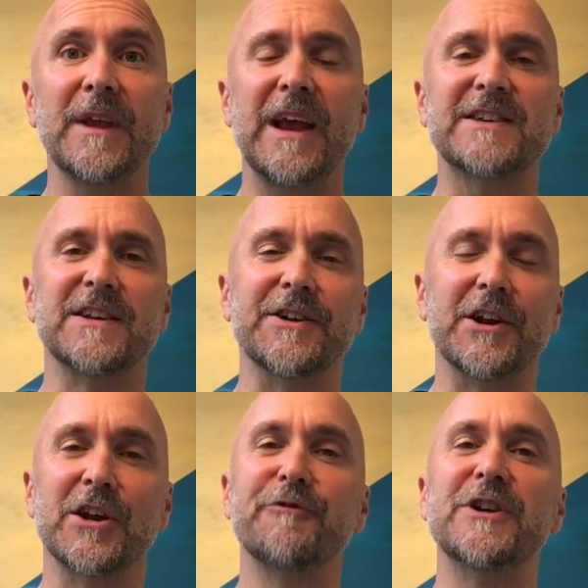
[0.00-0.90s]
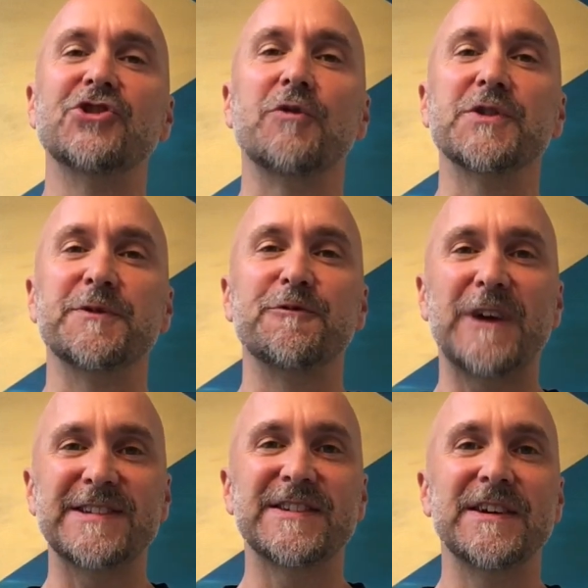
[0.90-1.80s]
Excellent, and you can finish off with some
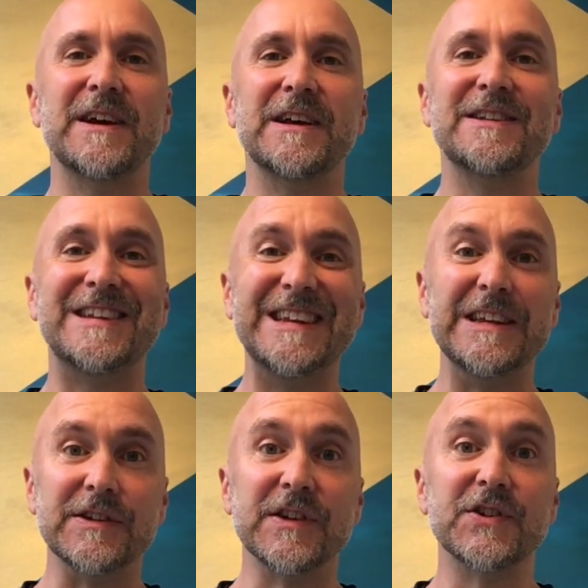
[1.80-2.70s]
fast T's.